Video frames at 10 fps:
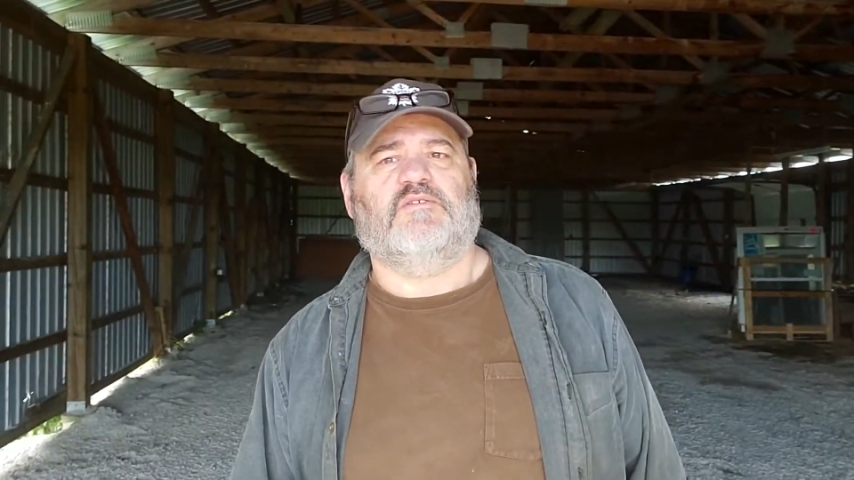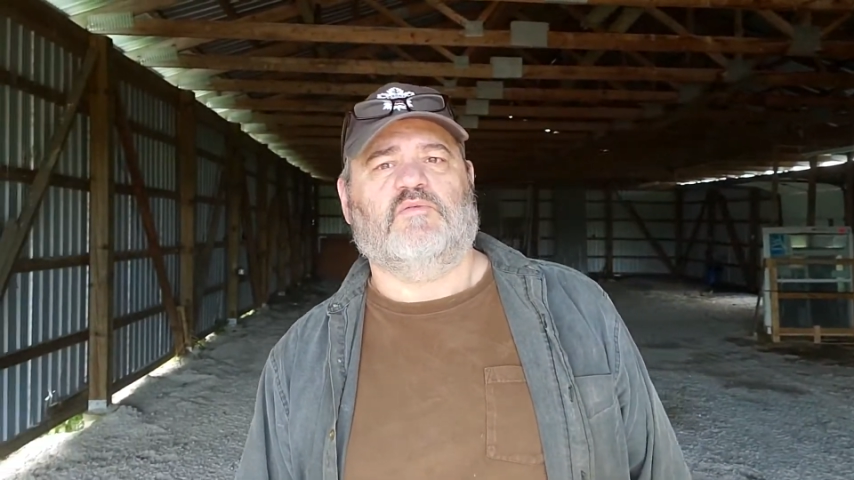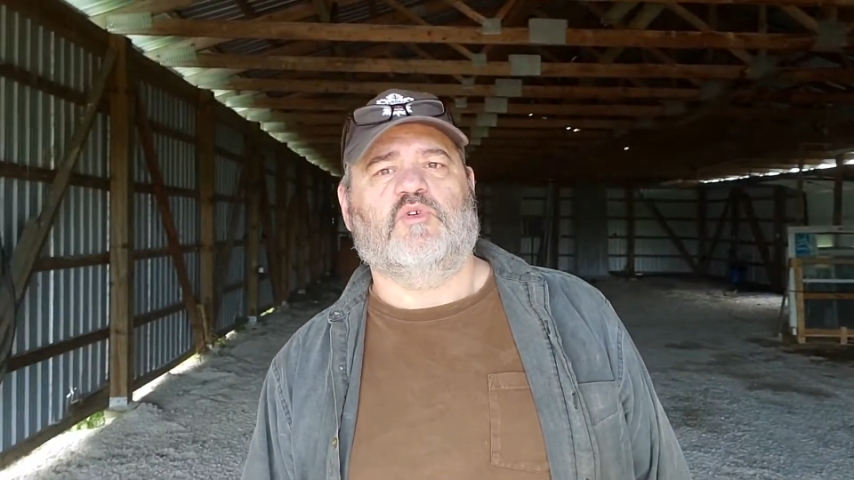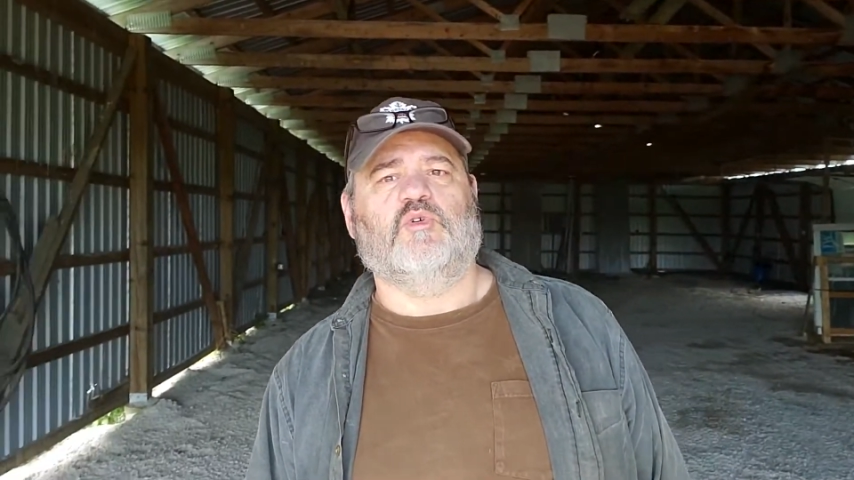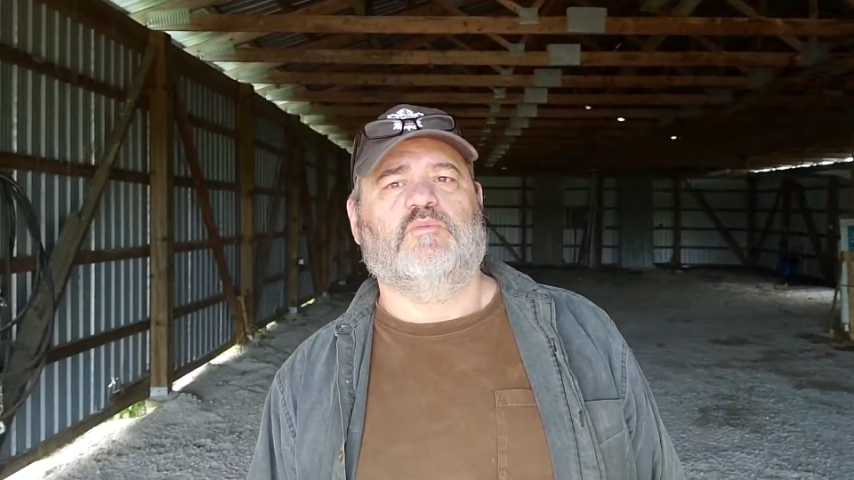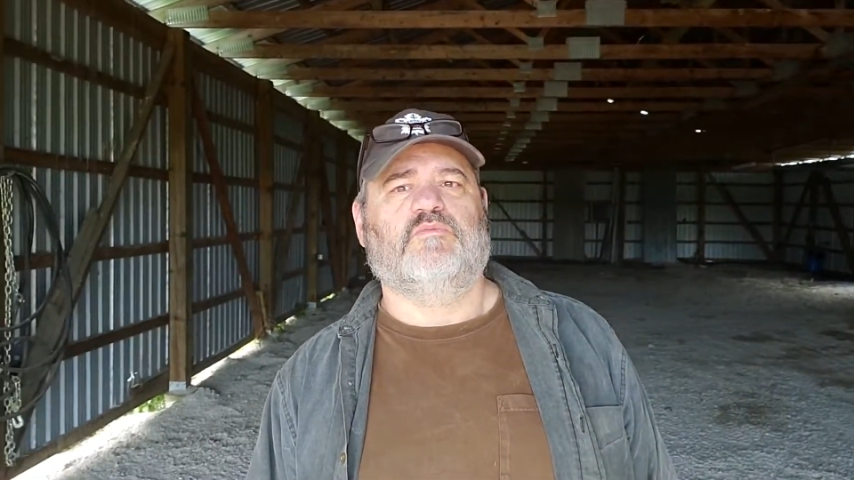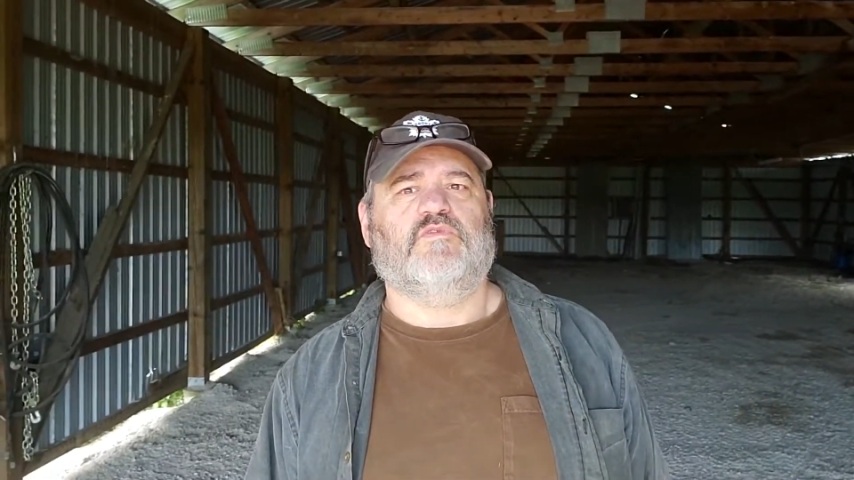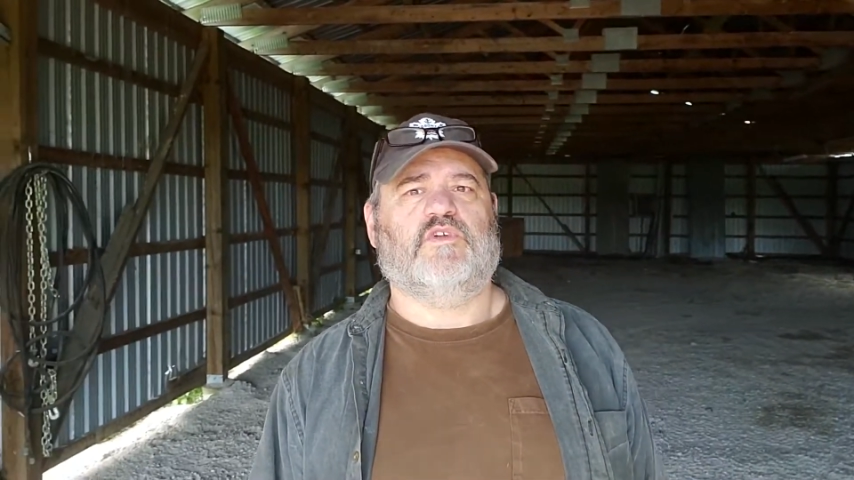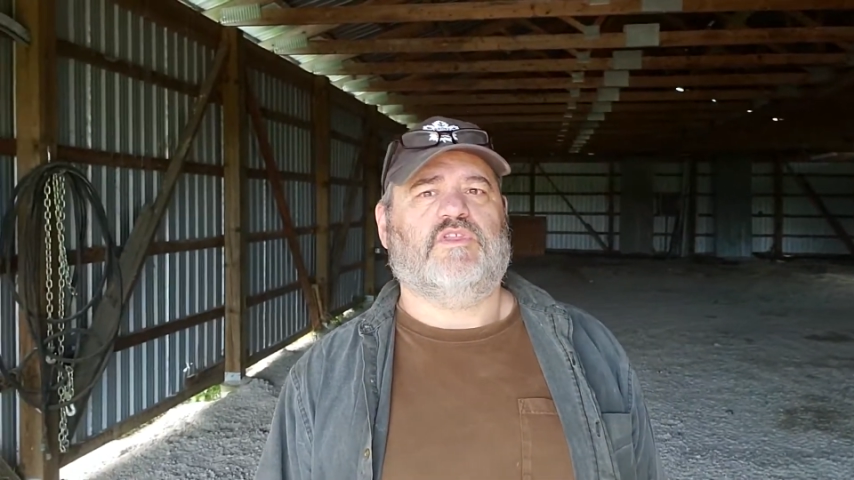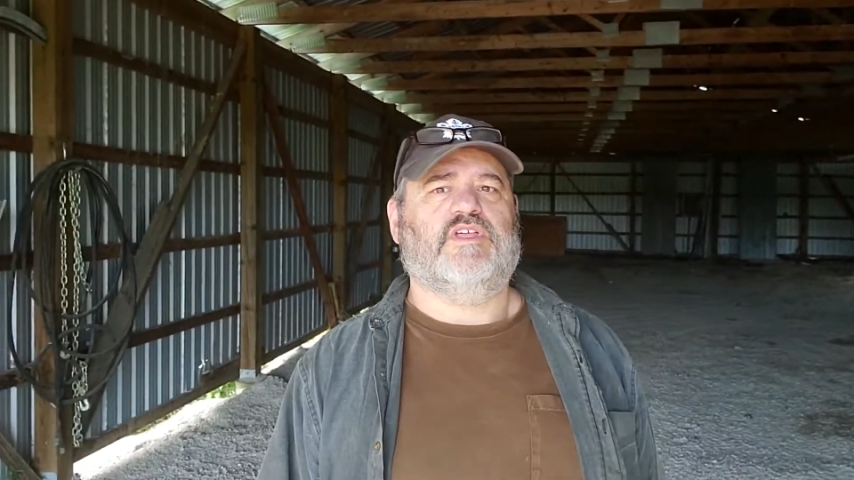room
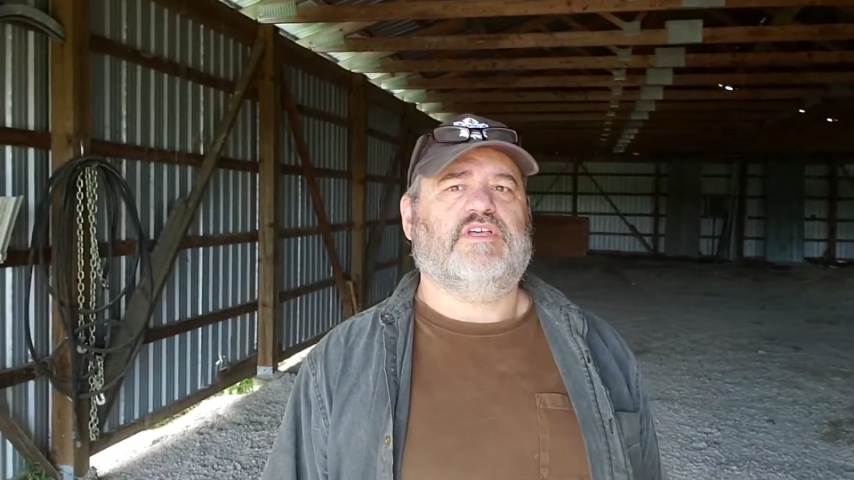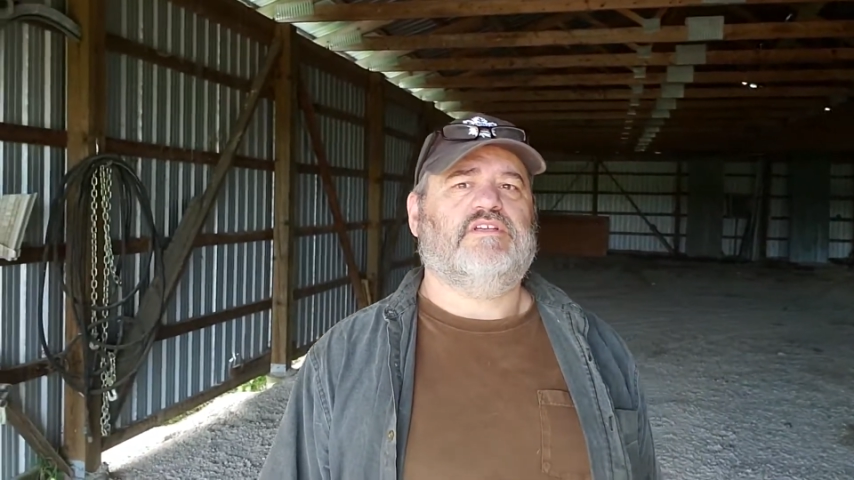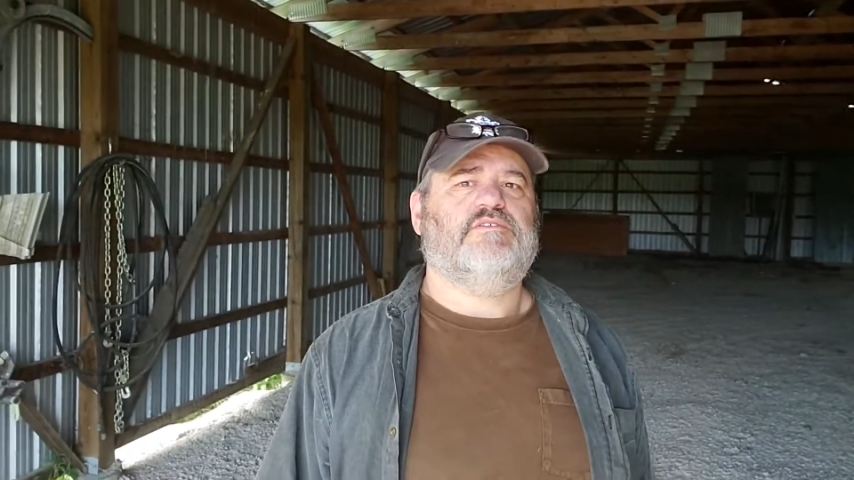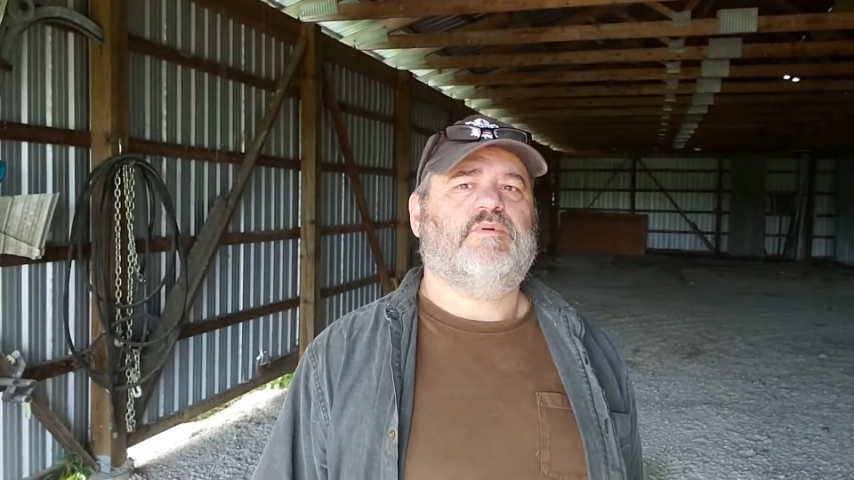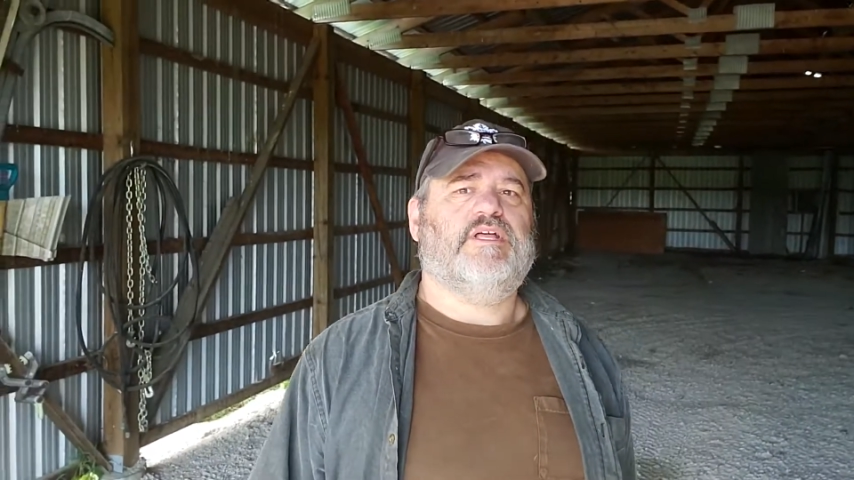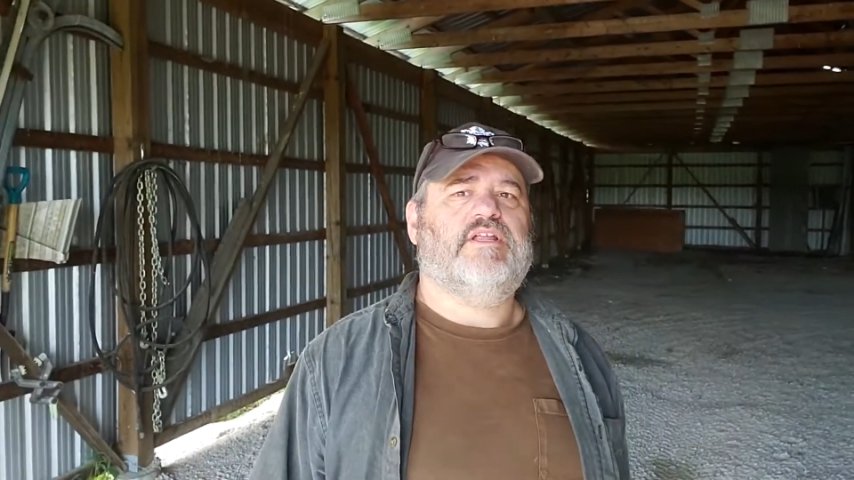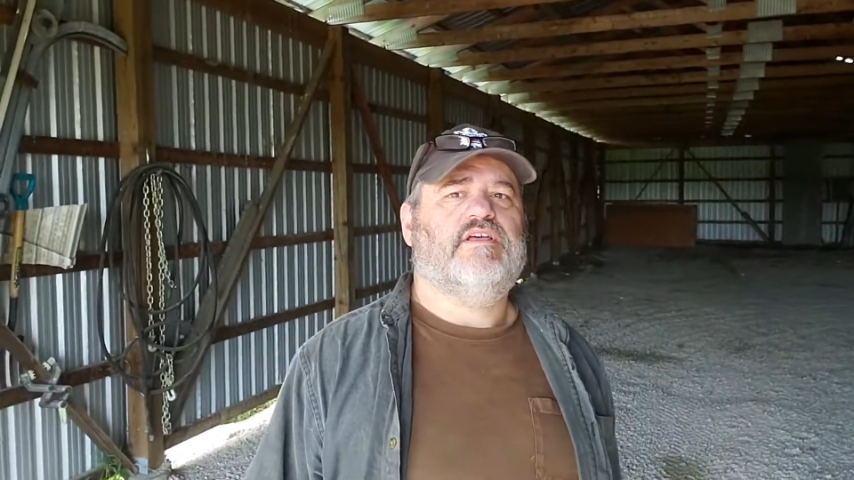for things, but